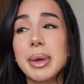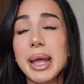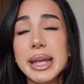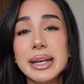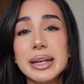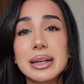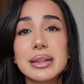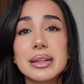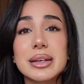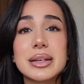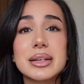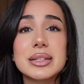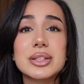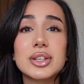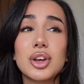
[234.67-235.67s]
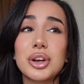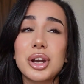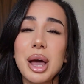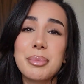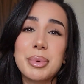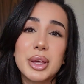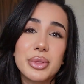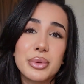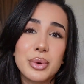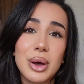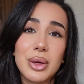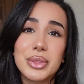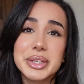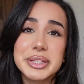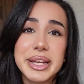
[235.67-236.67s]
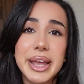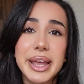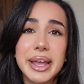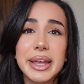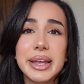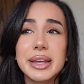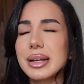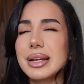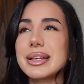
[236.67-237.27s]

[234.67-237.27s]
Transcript: painkillers, you're napping throughout the day.